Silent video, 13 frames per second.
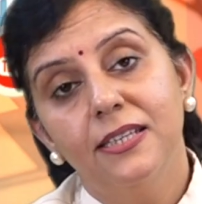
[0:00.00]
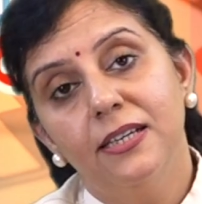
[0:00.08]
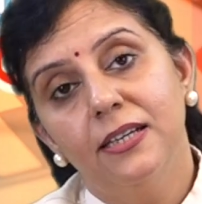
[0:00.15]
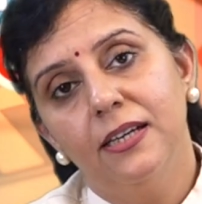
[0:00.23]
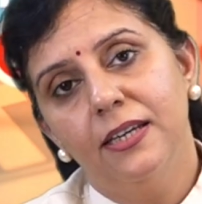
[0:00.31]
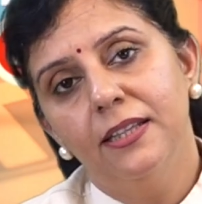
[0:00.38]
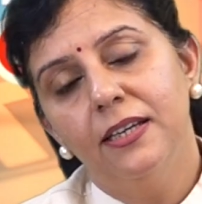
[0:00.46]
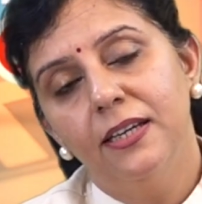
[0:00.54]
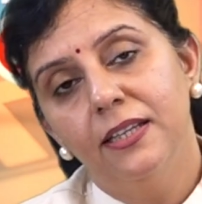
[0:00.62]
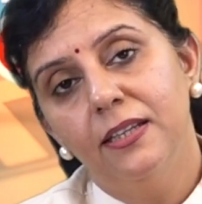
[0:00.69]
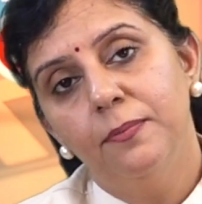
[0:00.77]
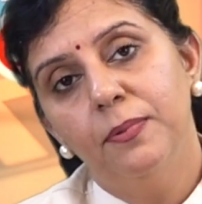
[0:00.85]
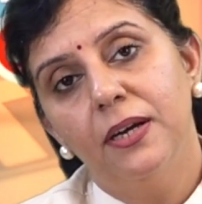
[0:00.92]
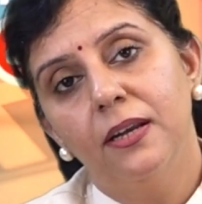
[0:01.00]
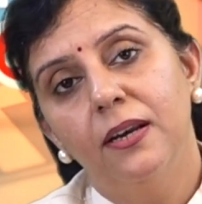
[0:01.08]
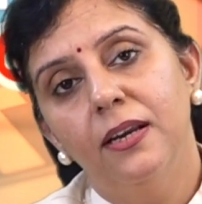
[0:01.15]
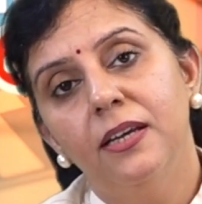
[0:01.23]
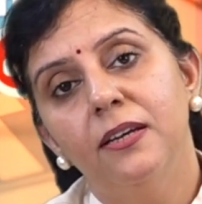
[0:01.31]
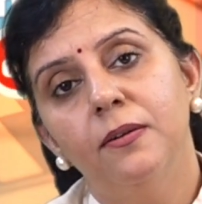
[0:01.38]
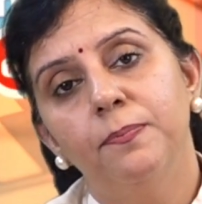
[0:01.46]
in the
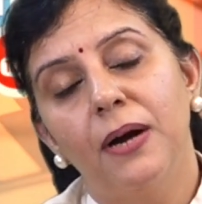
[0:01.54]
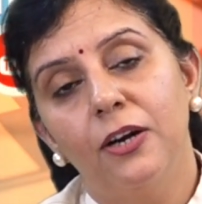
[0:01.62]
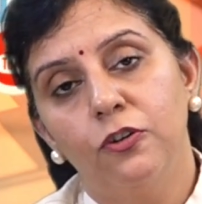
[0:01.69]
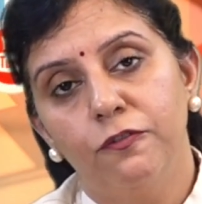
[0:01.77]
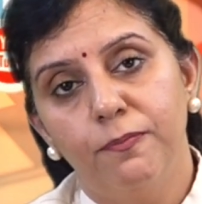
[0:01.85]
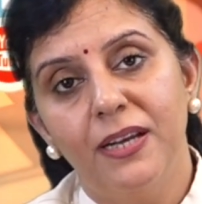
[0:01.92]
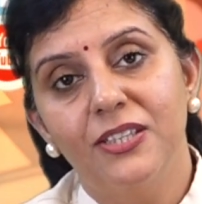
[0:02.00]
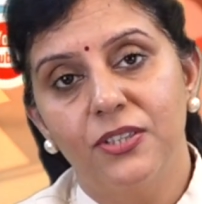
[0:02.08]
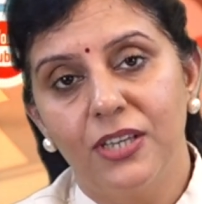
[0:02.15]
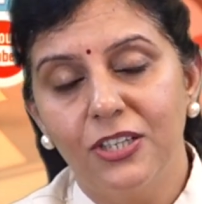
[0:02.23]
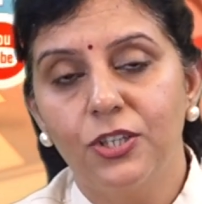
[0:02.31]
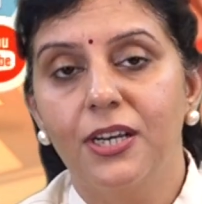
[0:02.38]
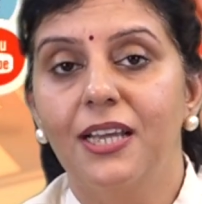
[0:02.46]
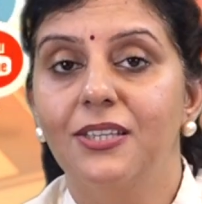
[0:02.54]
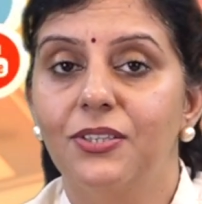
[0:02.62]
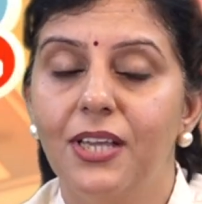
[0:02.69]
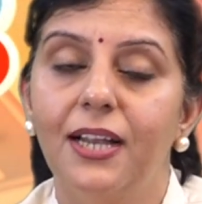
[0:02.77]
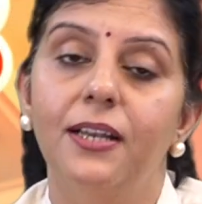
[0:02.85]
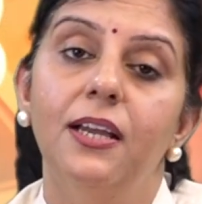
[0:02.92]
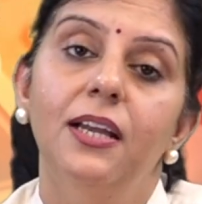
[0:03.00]
earlier part of my session I
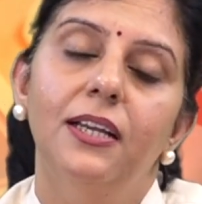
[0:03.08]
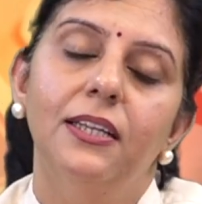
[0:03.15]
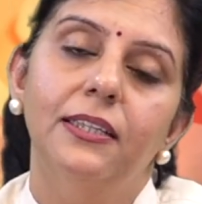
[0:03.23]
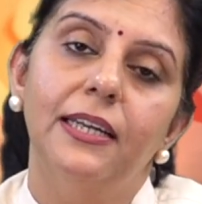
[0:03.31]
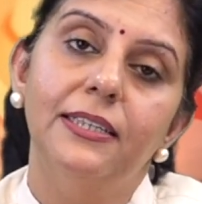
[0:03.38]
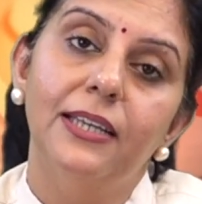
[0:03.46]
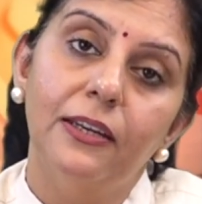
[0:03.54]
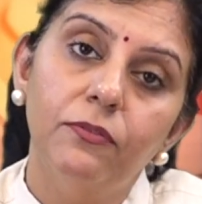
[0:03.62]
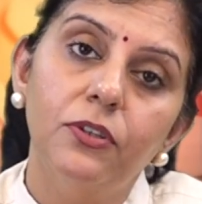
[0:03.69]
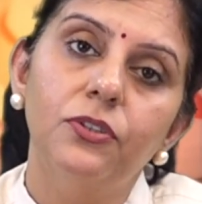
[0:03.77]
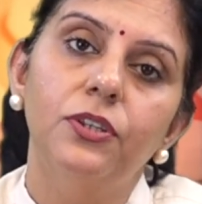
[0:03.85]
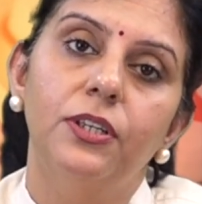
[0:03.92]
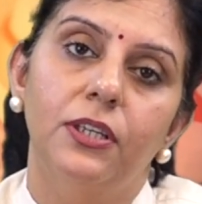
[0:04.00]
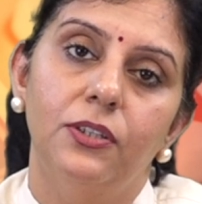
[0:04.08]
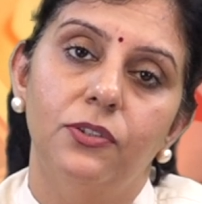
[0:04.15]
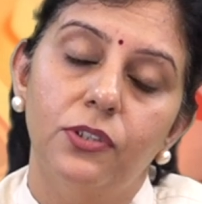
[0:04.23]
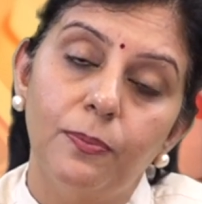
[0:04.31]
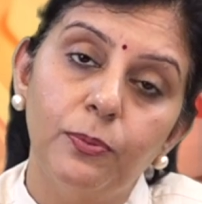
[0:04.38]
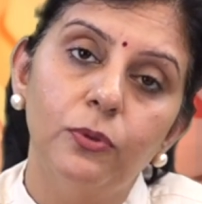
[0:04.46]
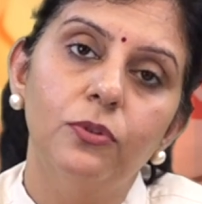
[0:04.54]
said that diversity
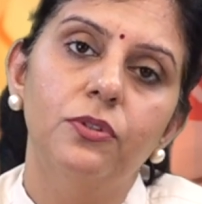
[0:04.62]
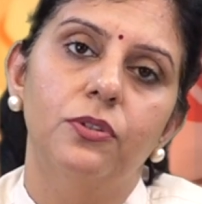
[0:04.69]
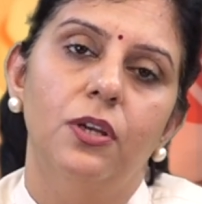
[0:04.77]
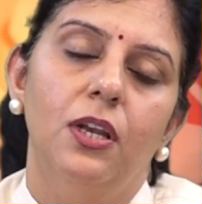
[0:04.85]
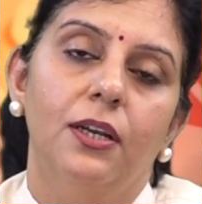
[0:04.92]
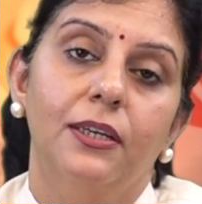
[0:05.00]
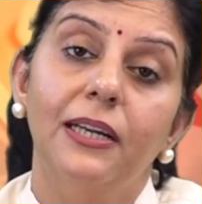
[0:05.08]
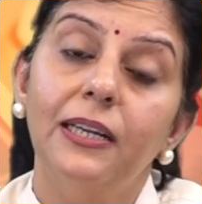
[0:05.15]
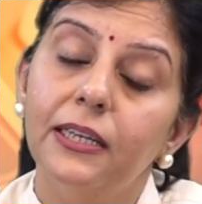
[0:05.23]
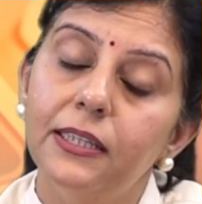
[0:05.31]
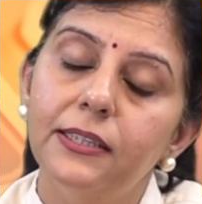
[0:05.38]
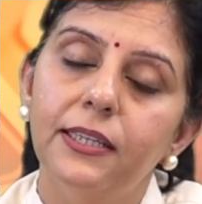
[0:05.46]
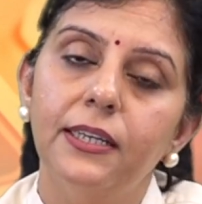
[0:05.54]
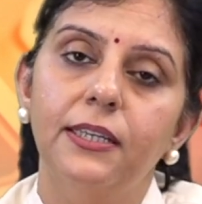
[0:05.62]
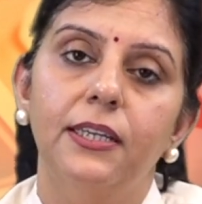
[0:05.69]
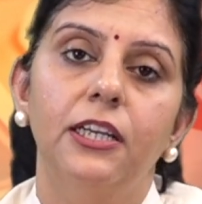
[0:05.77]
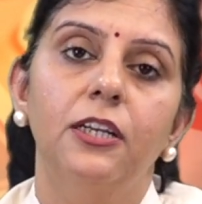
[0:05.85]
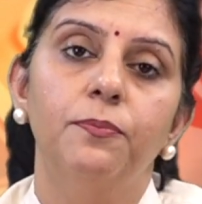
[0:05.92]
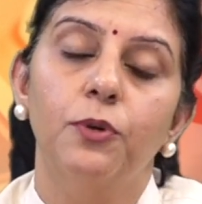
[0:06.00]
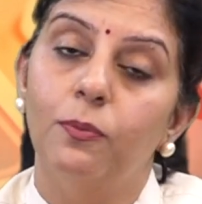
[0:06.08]
supports critical
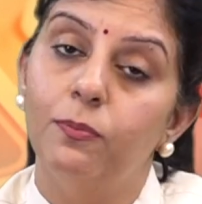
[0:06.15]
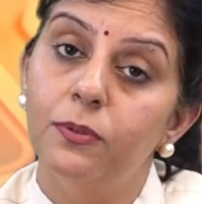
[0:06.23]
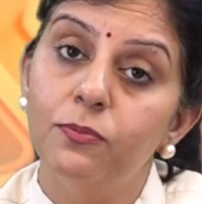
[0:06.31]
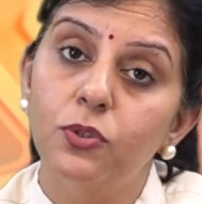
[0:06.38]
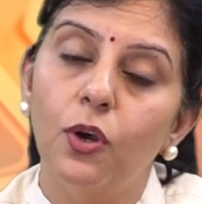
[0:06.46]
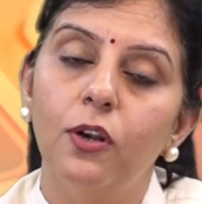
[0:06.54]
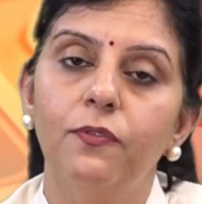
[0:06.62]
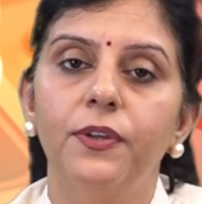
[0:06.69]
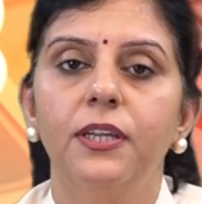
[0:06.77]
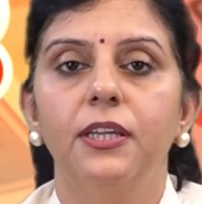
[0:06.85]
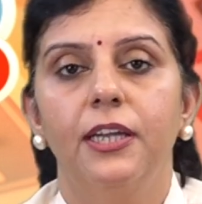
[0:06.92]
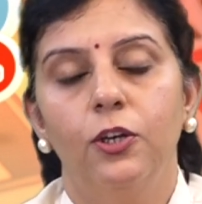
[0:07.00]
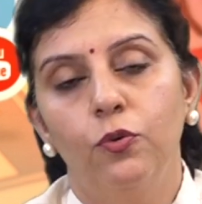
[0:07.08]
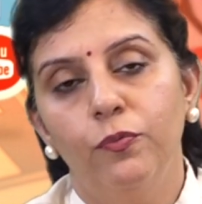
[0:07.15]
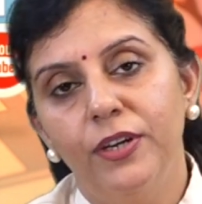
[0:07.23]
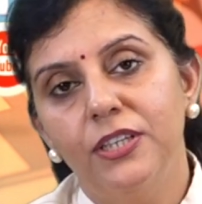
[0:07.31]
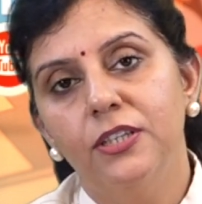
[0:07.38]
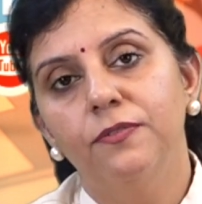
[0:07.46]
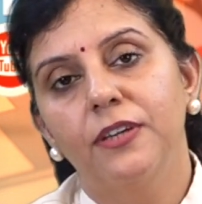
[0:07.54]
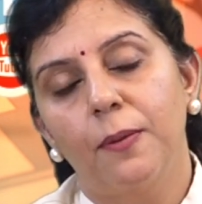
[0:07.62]
thinking, problem solving,
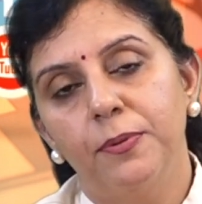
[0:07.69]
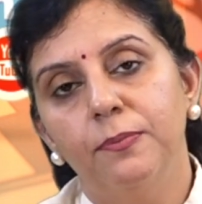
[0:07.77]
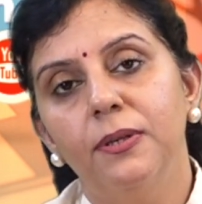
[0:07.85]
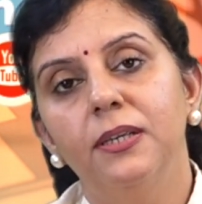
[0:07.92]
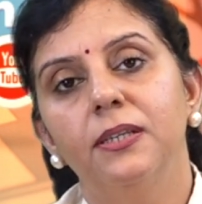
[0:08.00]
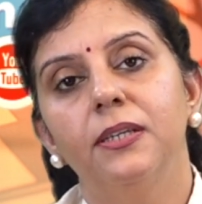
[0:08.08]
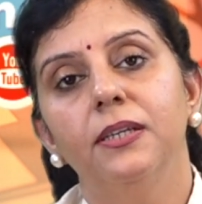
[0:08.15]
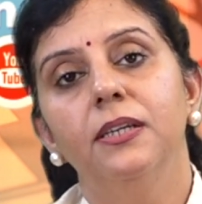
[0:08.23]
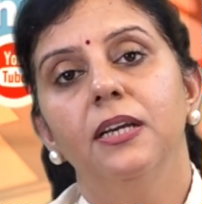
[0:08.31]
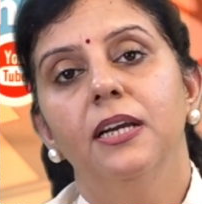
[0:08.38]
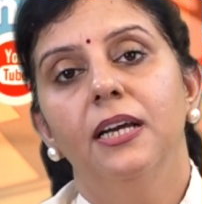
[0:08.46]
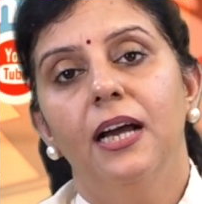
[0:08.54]
innovative capability,